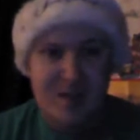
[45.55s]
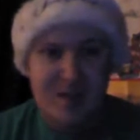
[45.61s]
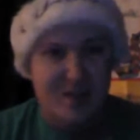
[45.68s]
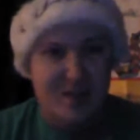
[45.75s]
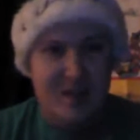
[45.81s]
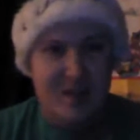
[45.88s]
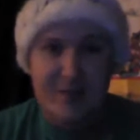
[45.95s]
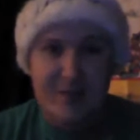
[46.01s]

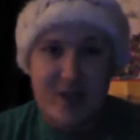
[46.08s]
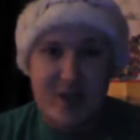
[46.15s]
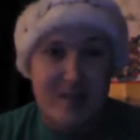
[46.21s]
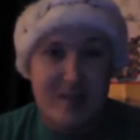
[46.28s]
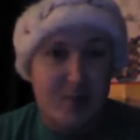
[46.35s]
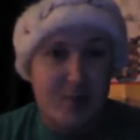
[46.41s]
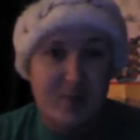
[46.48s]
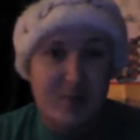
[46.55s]
Top
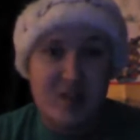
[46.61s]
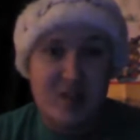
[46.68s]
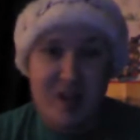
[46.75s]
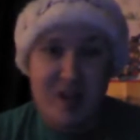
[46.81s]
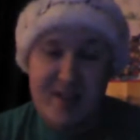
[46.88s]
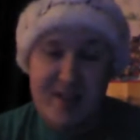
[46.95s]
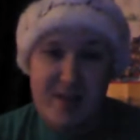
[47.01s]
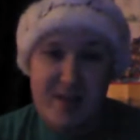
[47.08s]
10 movies that
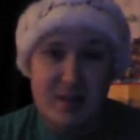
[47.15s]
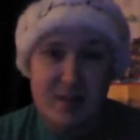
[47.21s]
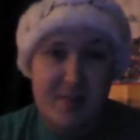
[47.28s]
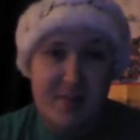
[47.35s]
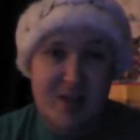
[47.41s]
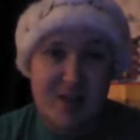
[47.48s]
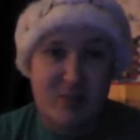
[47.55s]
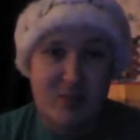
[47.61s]
I think are the
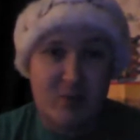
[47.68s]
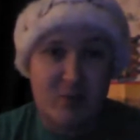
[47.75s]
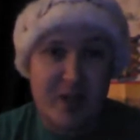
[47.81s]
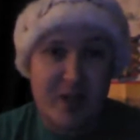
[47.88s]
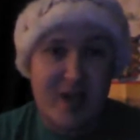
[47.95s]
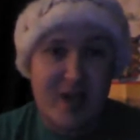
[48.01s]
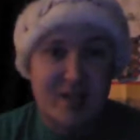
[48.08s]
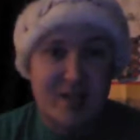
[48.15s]
best of
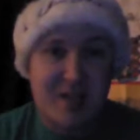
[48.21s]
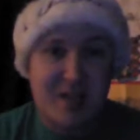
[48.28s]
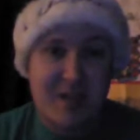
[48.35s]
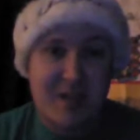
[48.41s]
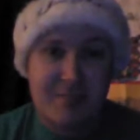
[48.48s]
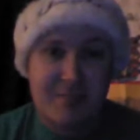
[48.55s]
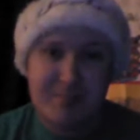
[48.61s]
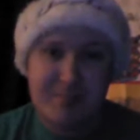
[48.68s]
2019,